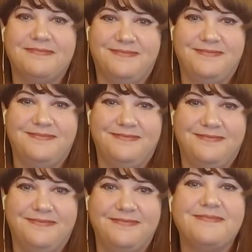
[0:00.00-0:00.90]

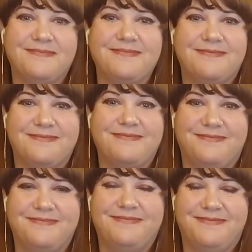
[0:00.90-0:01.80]

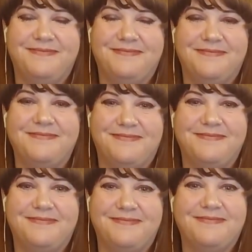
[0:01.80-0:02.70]

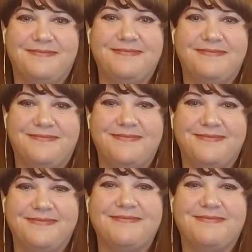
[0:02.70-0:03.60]

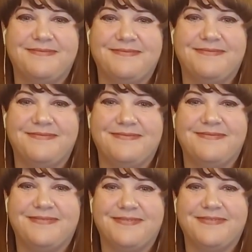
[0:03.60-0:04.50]

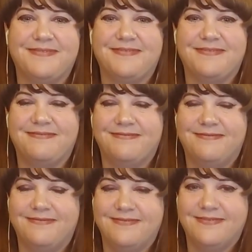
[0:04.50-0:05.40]

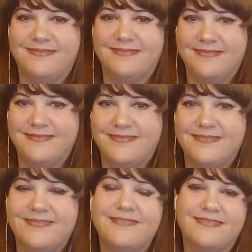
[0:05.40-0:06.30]

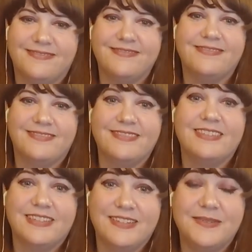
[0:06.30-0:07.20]

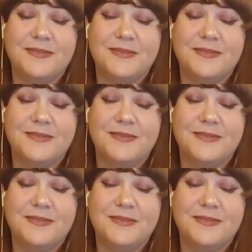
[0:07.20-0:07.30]
(silent)